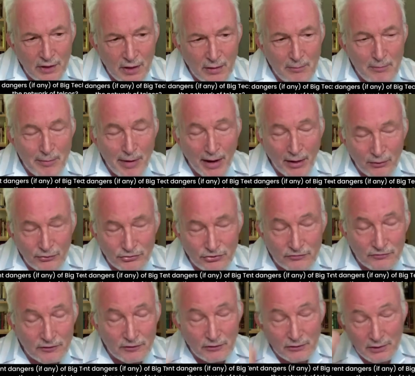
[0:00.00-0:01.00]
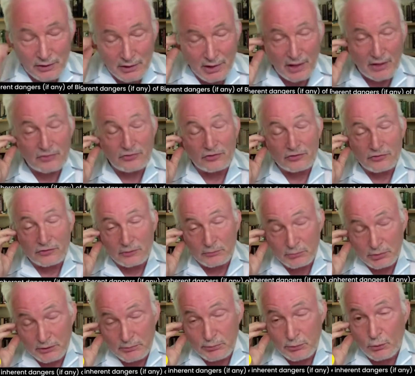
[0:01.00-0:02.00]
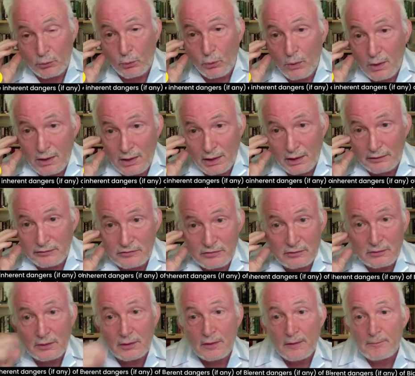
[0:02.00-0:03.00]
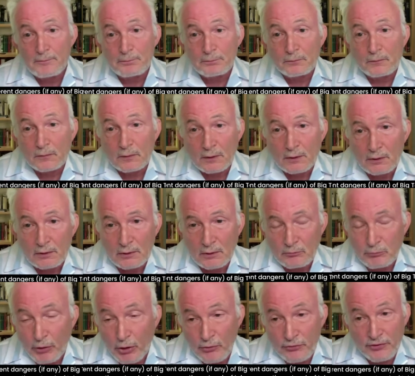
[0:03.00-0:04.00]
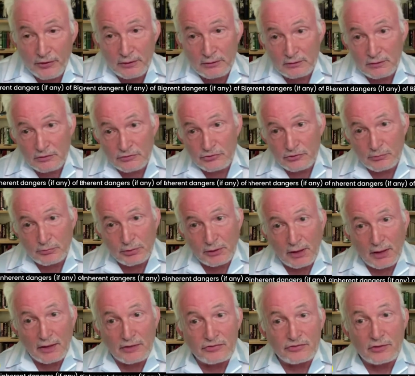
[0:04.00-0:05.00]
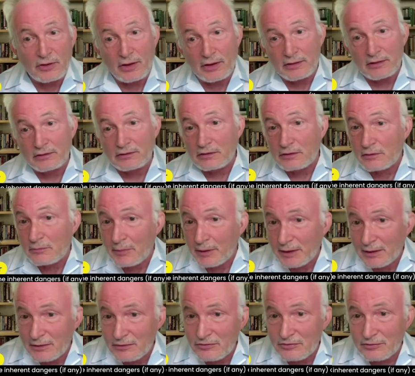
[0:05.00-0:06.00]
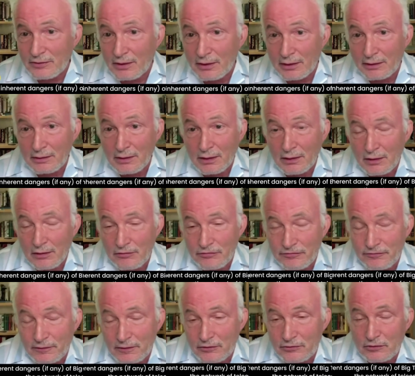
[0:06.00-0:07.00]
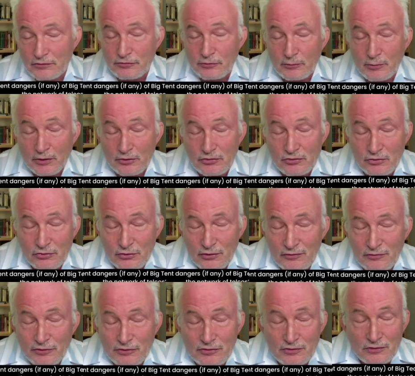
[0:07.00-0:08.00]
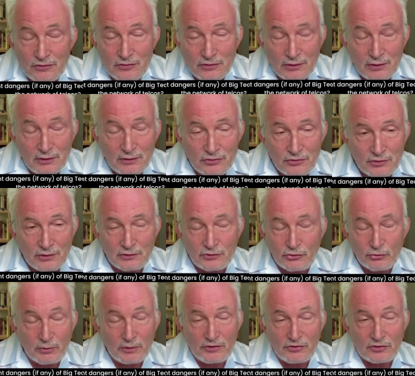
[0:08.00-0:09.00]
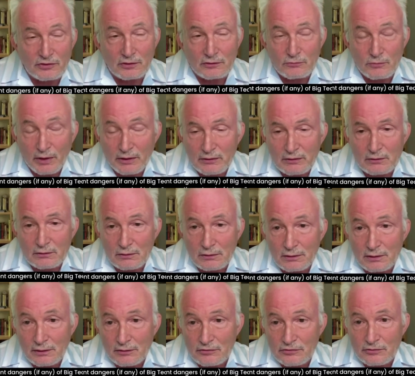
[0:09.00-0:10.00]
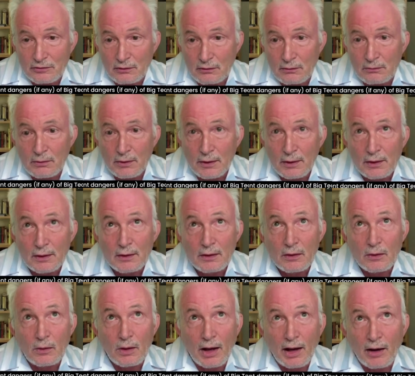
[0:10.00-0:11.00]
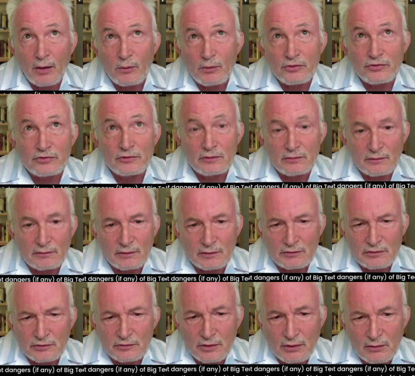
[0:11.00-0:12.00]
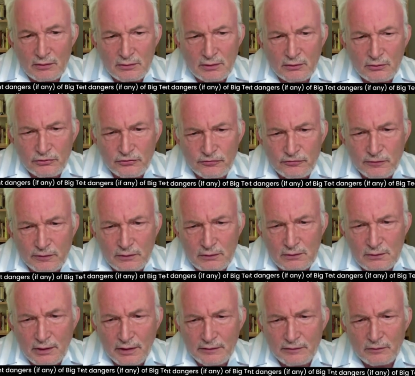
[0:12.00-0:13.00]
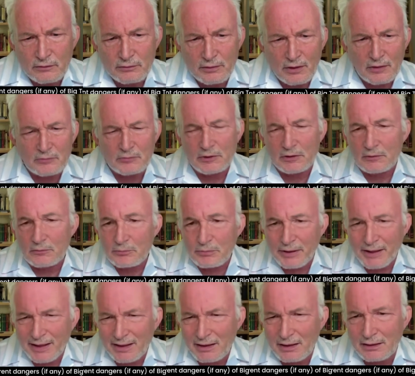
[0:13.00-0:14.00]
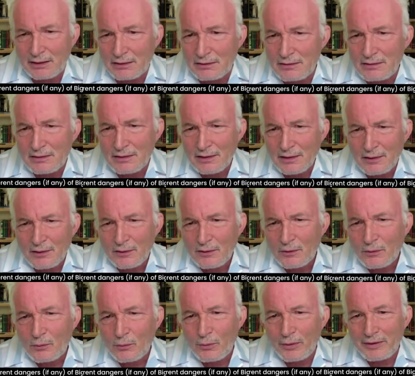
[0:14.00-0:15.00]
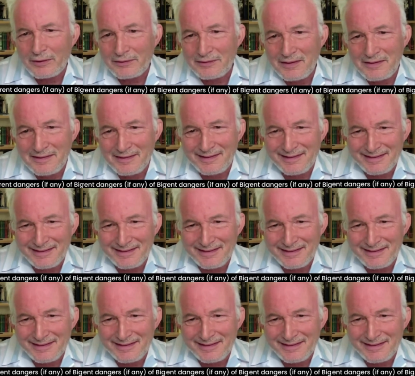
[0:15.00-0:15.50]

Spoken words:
the amount of internet access that people want, both on the supply side and the demand side of these information services, is increasing regularly. So how is it that the telcos feel like they're not being paid when